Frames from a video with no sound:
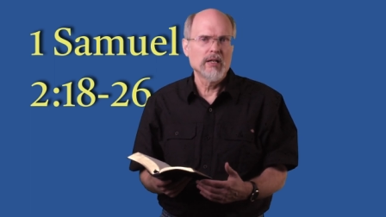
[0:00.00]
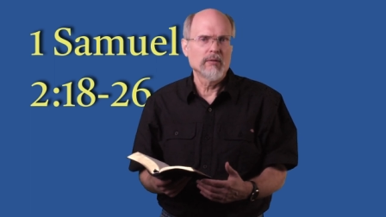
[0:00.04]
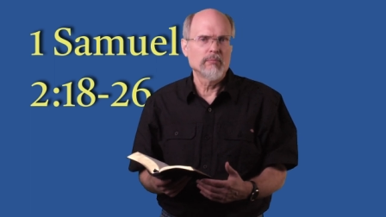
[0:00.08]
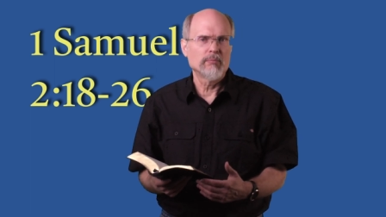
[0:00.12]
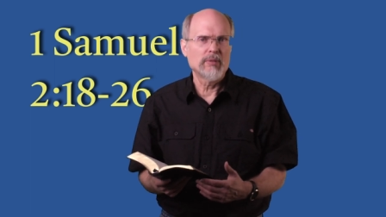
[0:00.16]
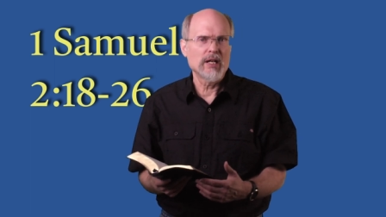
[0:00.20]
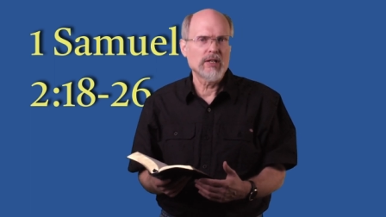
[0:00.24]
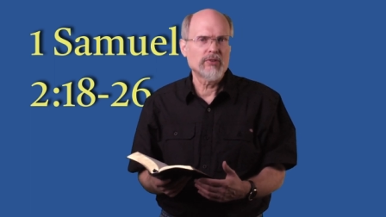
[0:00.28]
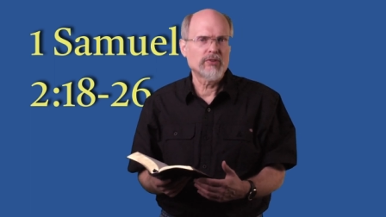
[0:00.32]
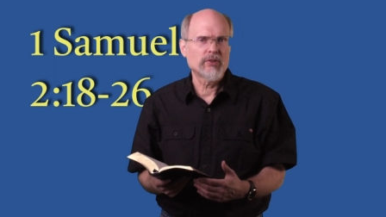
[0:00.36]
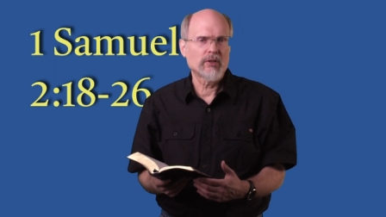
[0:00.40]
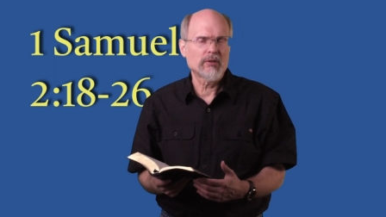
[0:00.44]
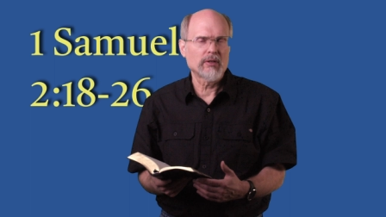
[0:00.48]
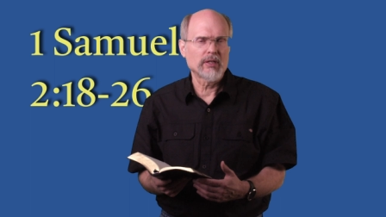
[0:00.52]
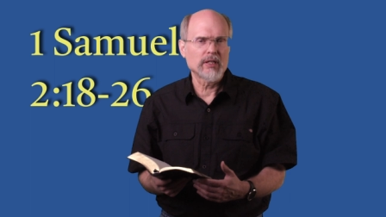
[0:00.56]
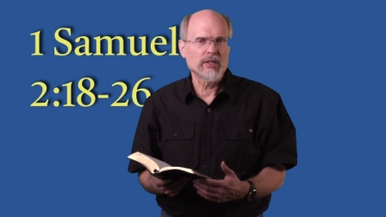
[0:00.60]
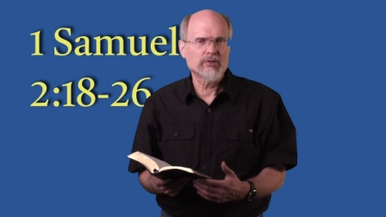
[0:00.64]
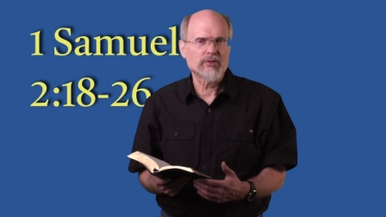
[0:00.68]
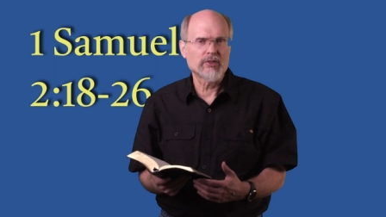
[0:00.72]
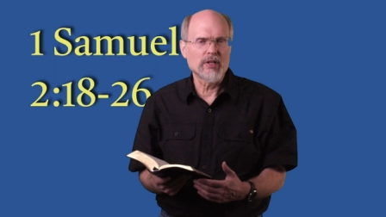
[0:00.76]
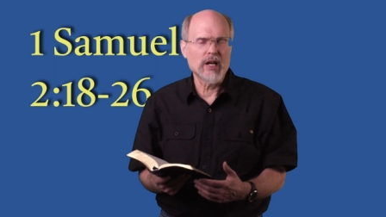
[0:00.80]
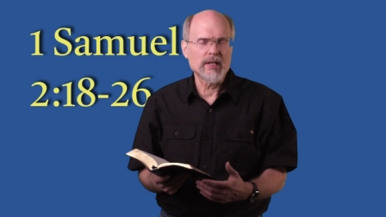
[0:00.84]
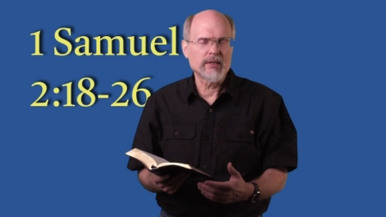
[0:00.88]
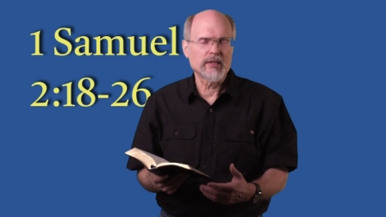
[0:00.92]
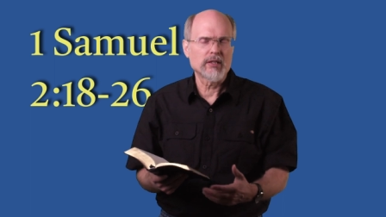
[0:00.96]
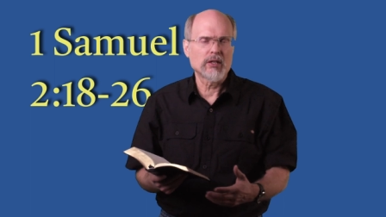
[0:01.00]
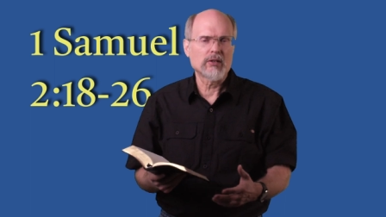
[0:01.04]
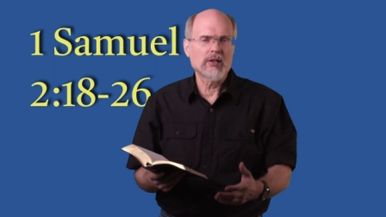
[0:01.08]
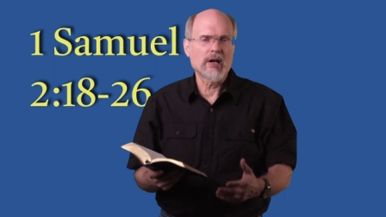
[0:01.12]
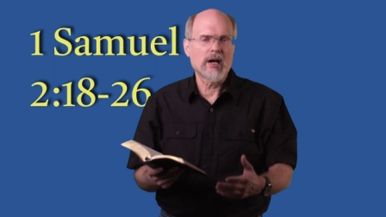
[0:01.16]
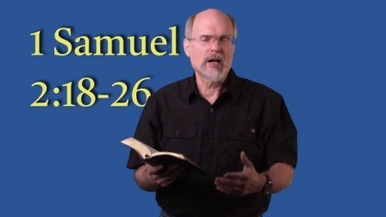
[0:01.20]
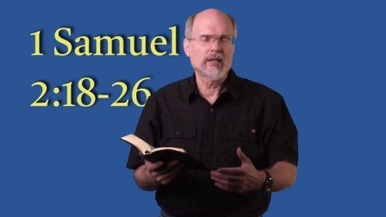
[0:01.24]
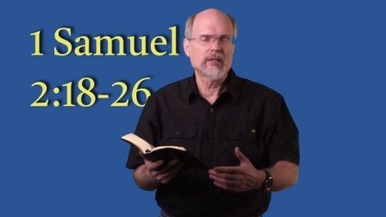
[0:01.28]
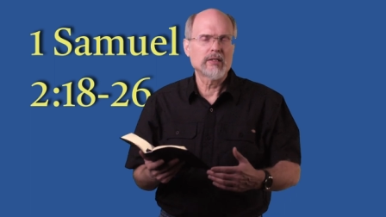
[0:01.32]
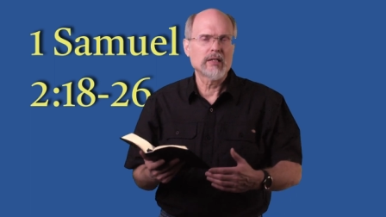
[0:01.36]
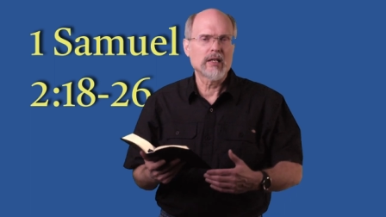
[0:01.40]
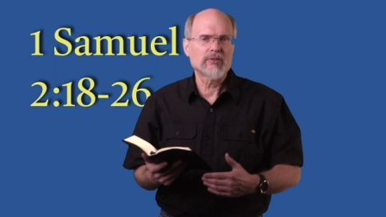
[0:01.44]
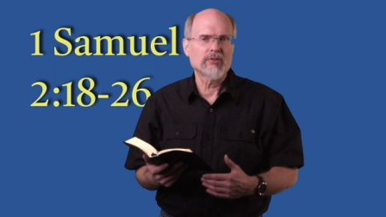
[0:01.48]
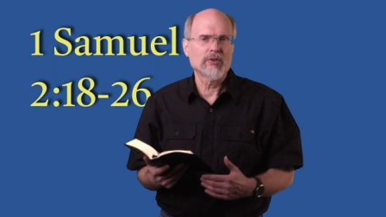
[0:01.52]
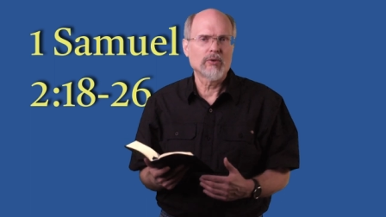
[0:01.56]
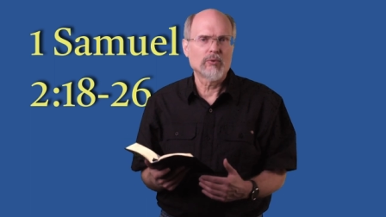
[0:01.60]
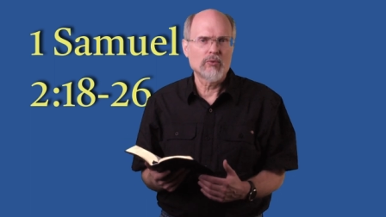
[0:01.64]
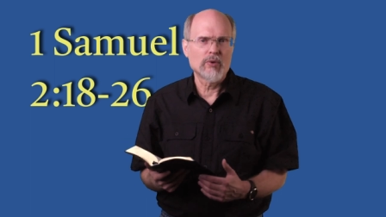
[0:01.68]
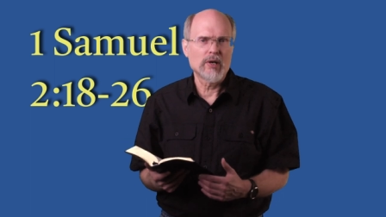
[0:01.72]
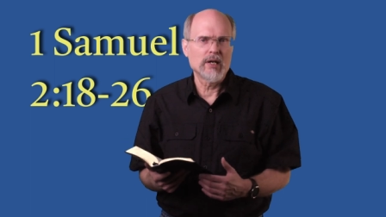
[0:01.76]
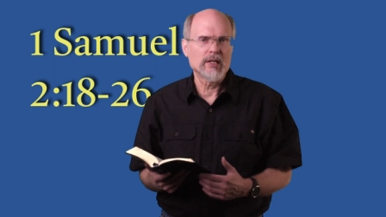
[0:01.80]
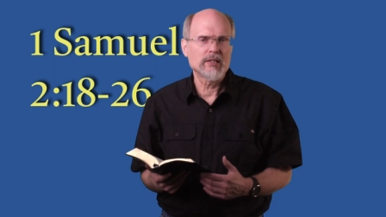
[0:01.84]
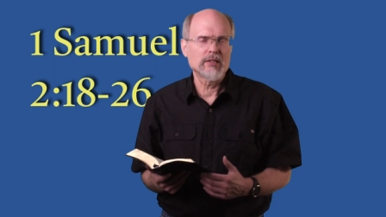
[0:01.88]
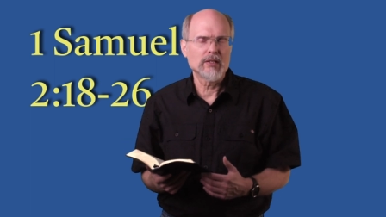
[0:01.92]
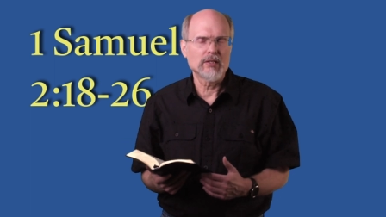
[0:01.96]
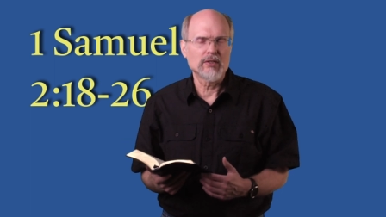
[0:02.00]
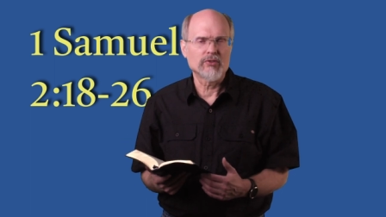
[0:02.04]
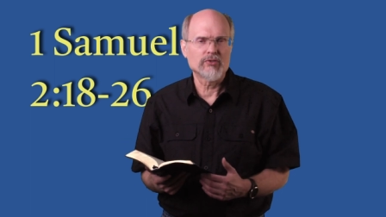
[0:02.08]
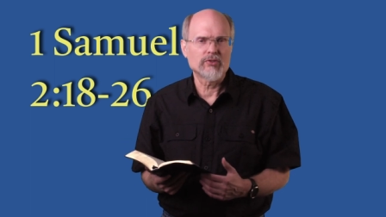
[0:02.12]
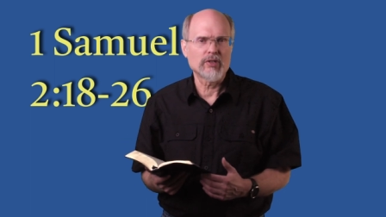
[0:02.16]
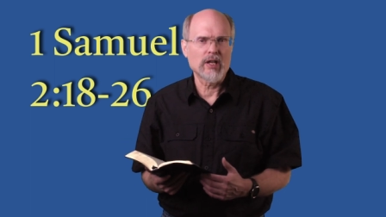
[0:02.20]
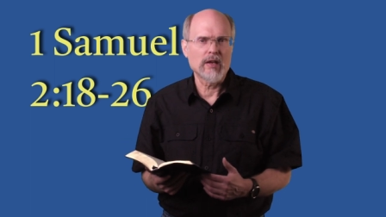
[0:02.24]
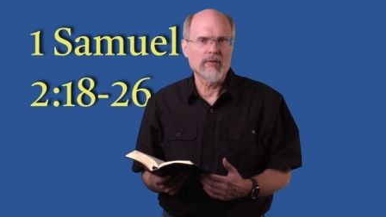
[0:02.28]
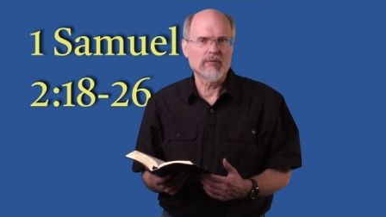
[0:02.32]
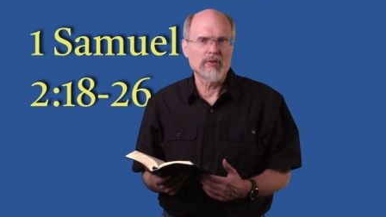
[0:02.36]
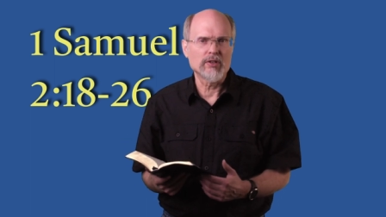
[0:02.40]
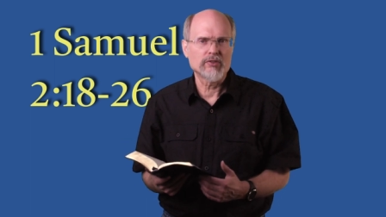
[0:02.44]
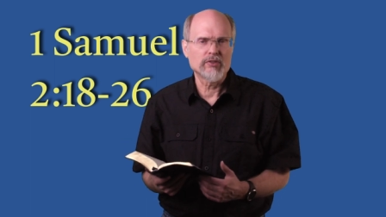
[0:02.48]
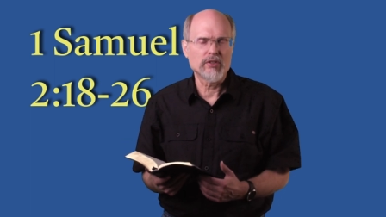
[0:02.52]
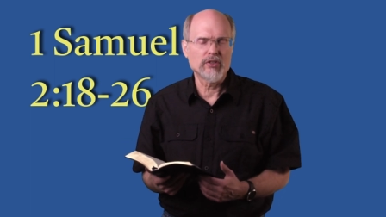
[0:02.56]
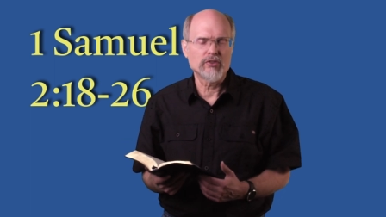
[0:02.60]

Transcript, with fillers: basically it's not that God doesn't want to save us,